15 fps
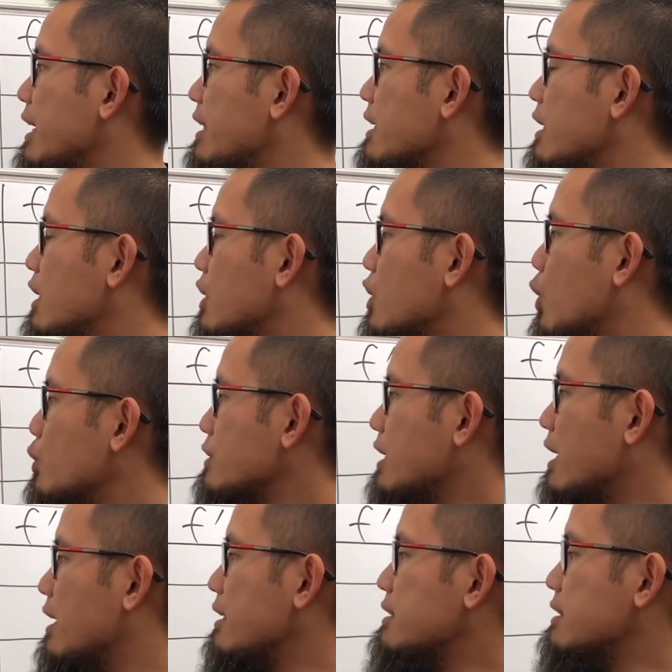then
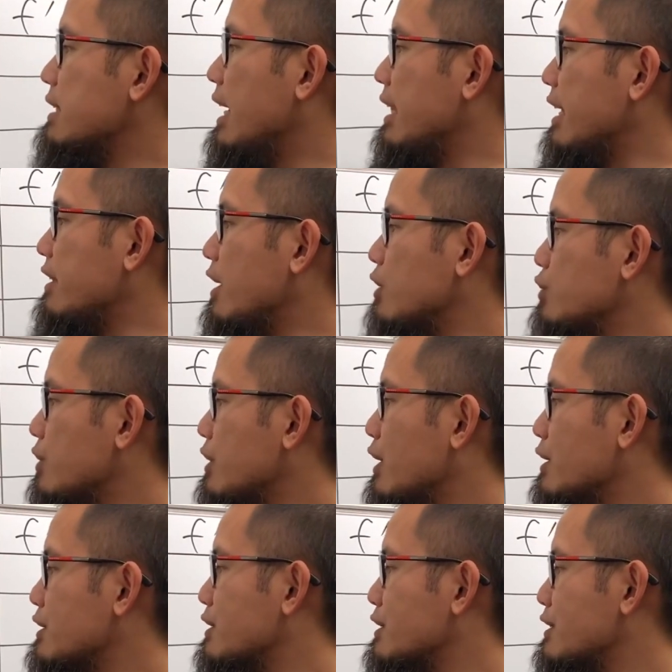cosine x, and then tangent
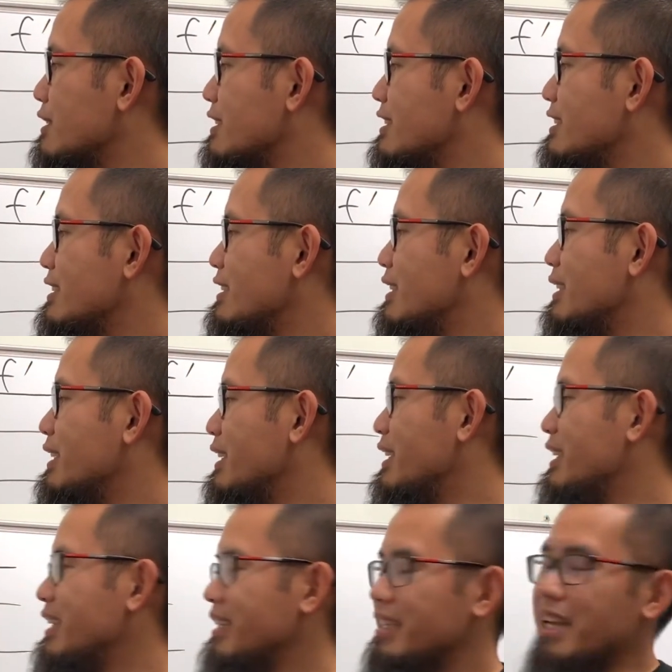x.
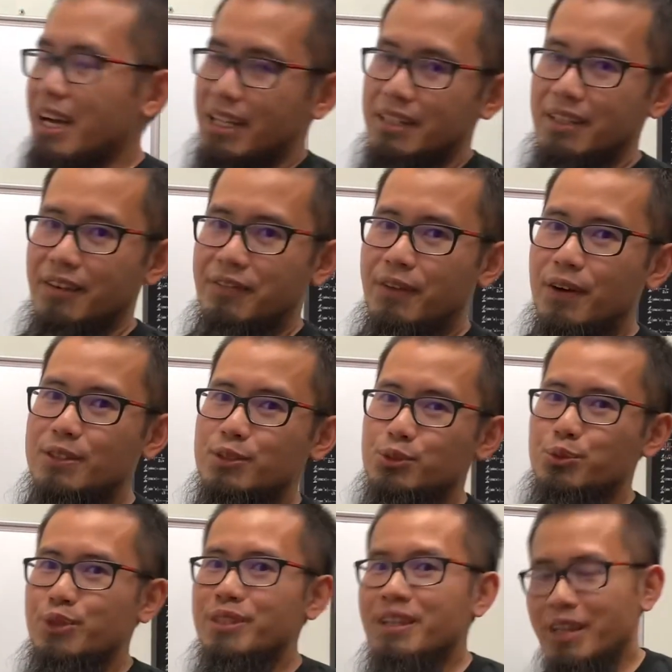Yeah, the first
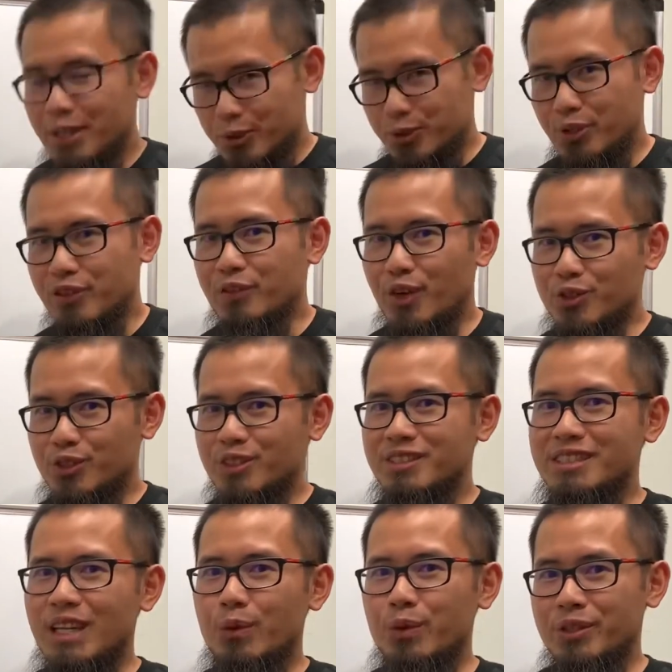three trig functions
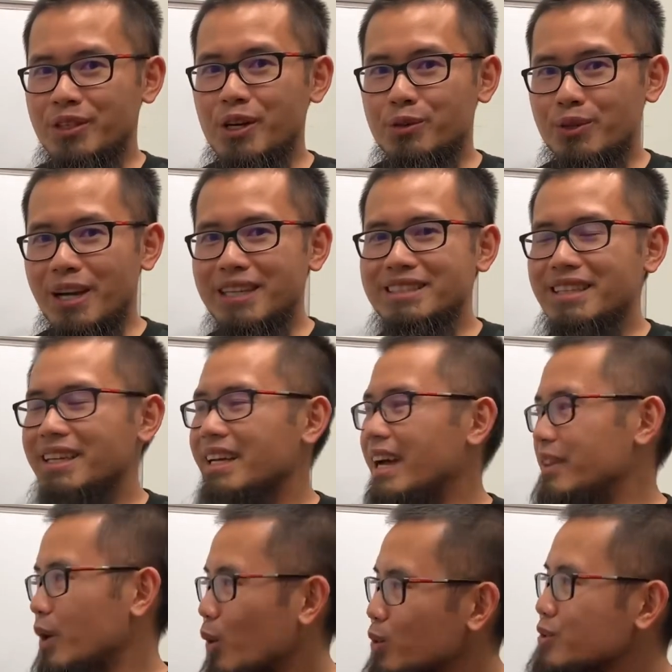that we learned, right?
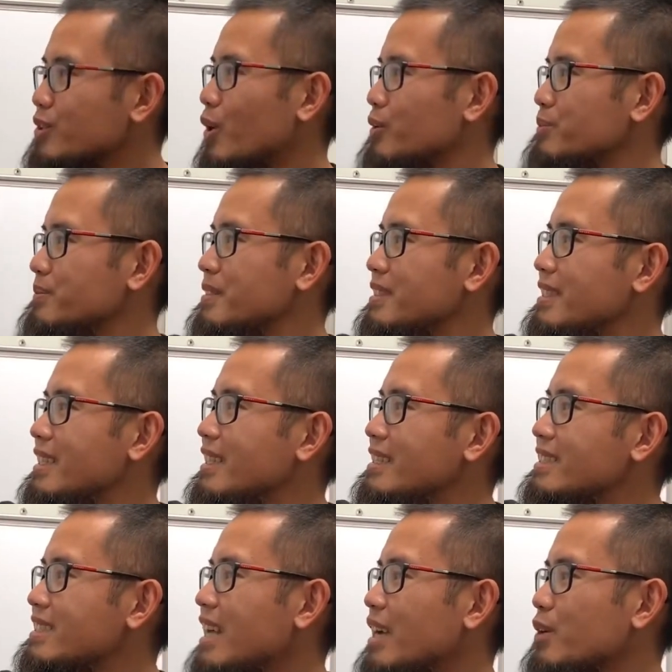And also,
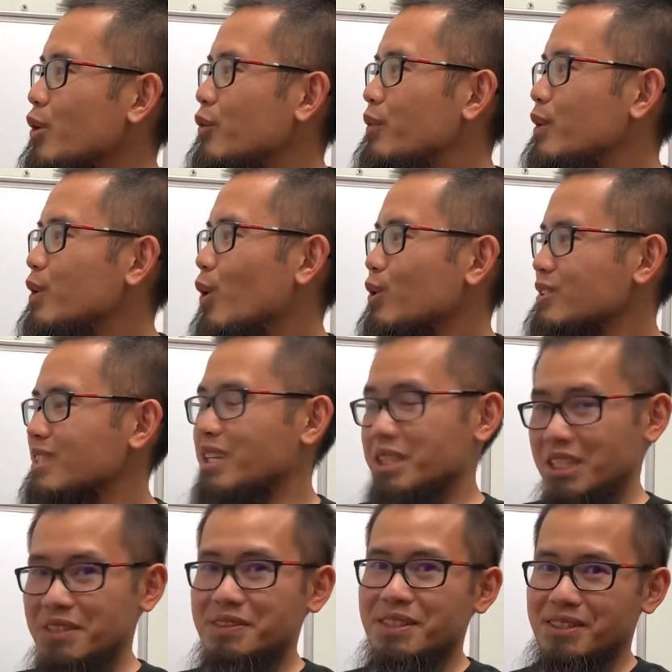sine over cosine
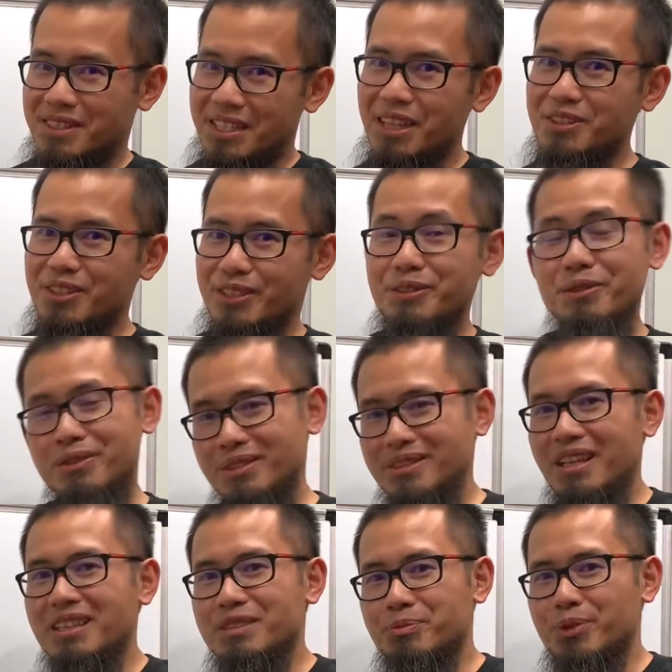gives us tangent.
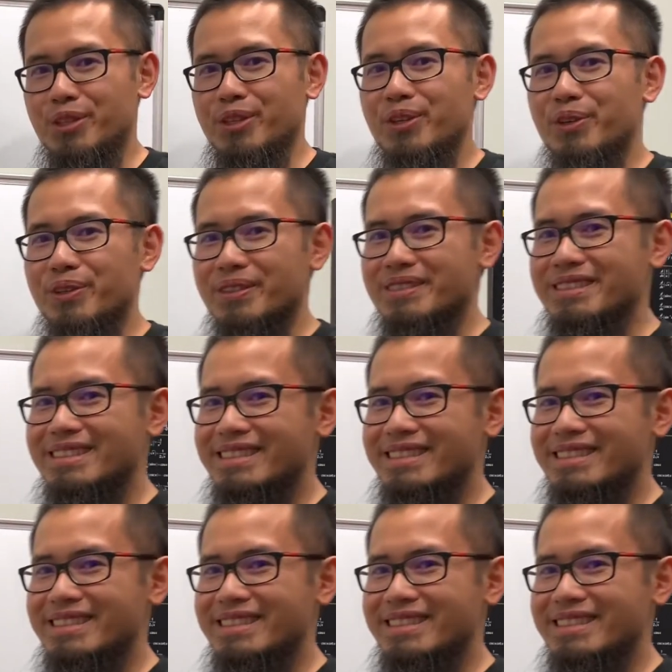That's pretty cool.